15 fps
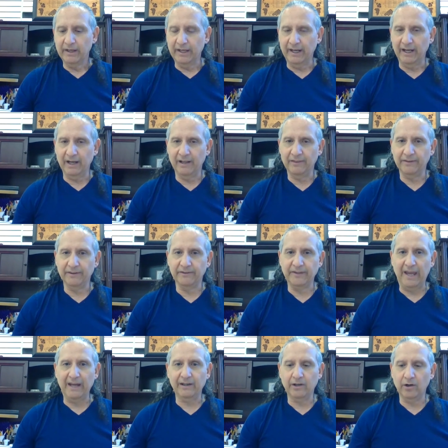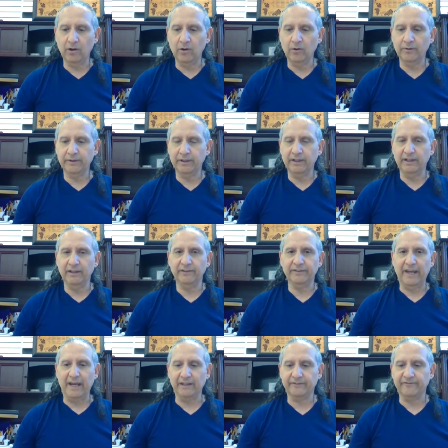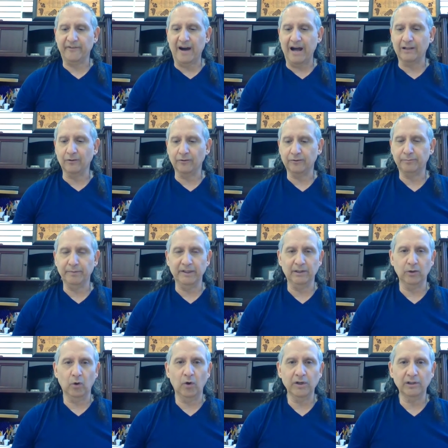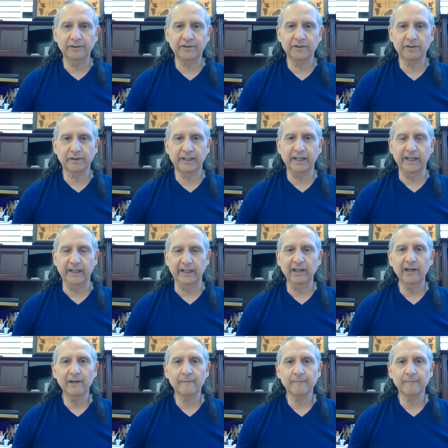And that code is as follows: be loyal to your king,